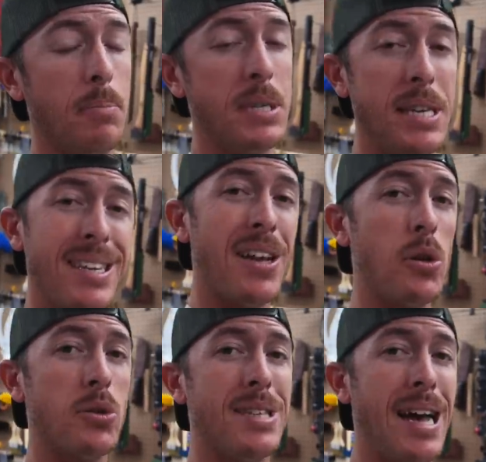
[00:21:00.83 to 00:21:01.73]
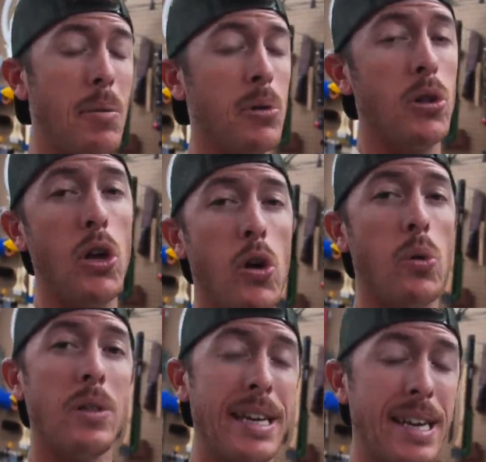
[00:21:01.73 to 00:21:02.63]
Details down
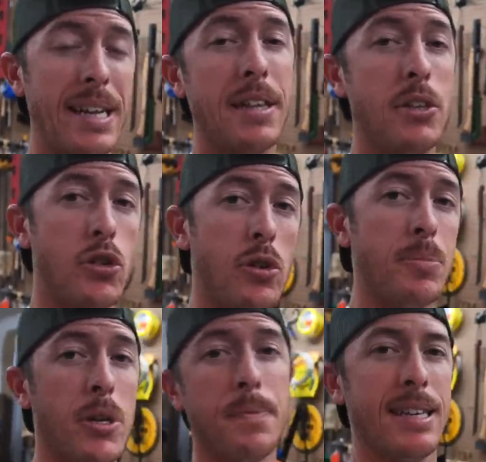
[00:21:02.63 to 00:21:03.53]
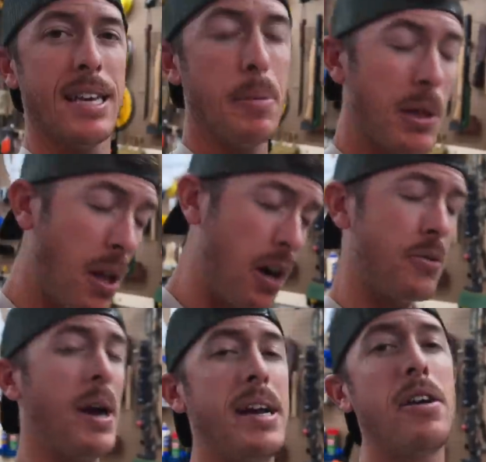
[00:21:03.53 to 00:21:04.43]
below, link in the description. Keep it
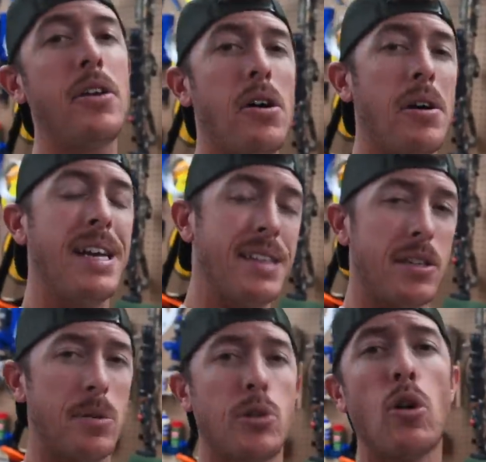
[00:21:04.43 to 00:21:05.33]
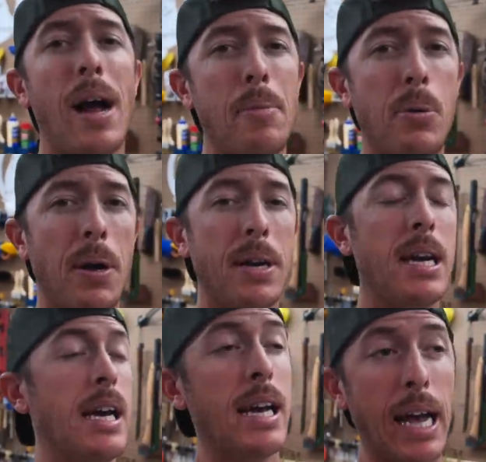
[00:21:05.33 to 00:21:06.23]
locked right here, y'all. Hit the subscribe button
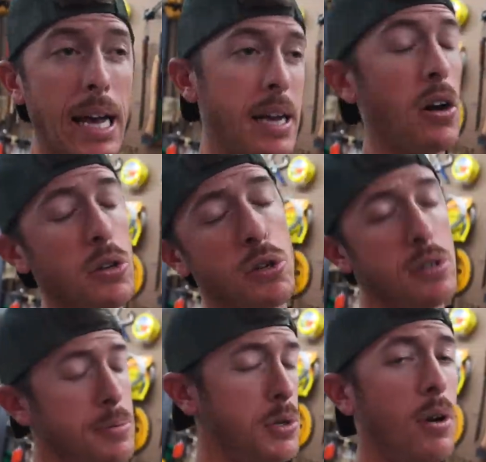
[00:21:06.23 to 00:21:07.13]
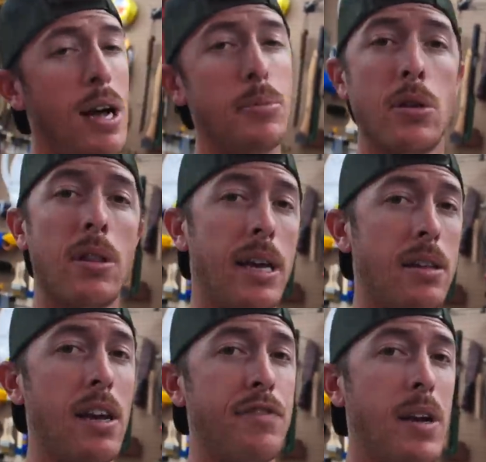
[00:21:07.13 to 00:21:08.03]
and also subscribe to the
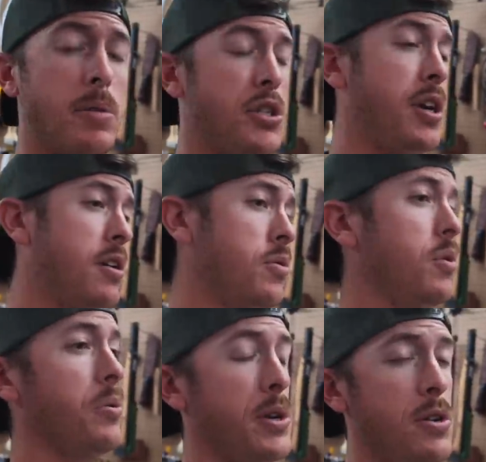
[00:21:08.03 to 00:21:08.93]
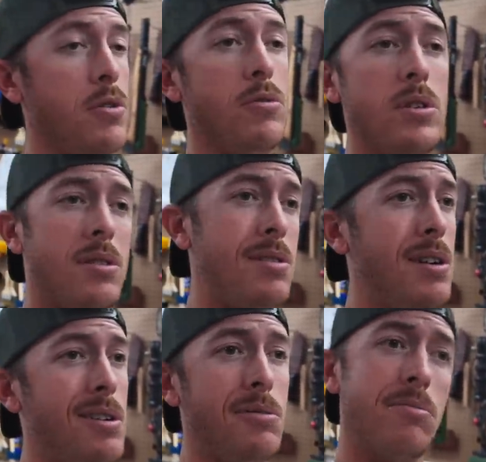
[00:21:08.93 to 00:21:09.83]
Lake Life Family channel where we do just,
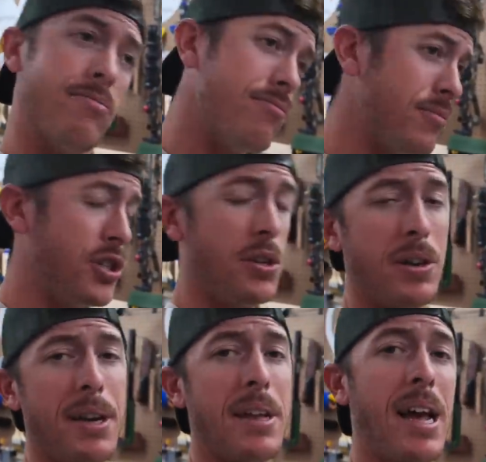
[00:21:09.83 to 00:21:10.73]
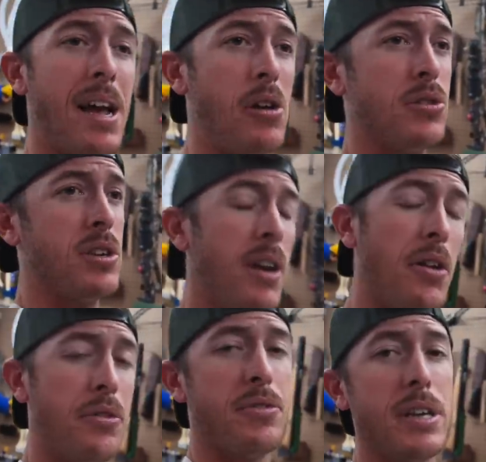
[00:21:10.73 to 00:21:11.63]
you know, chilling at the house and
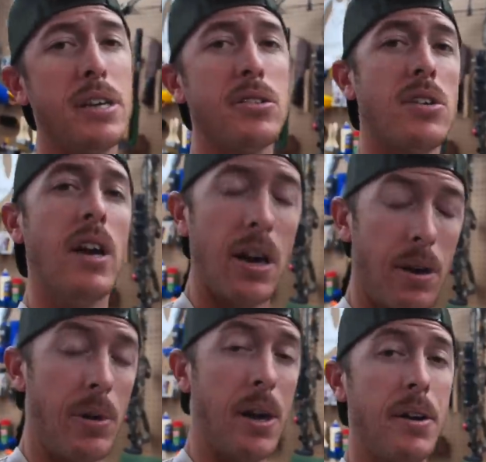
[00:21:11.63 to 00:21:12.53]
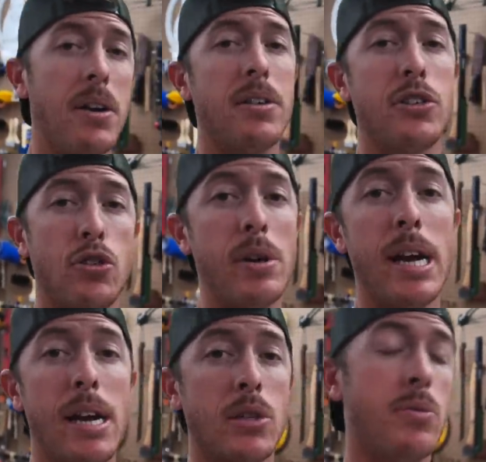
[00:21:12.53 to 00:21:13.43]
other things around here at the
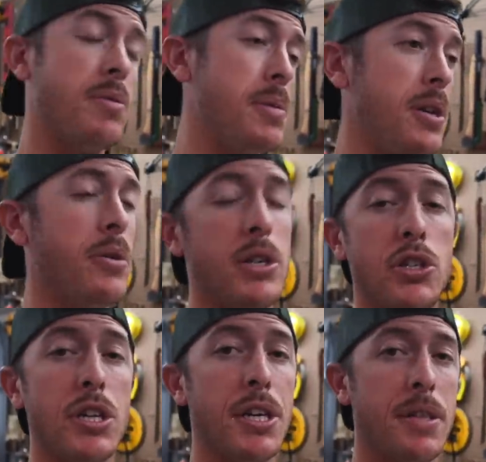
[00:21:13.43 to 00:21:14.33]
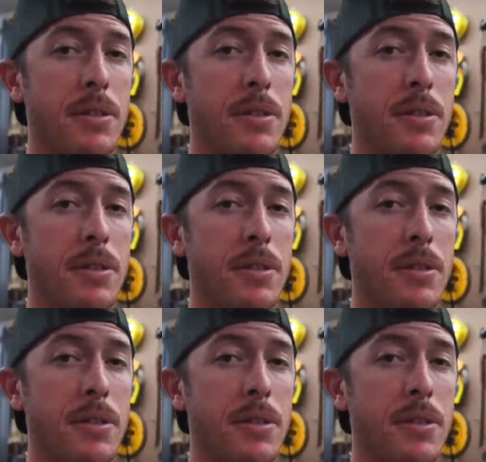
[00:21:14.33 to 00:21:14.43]
treehouse with me and OSG.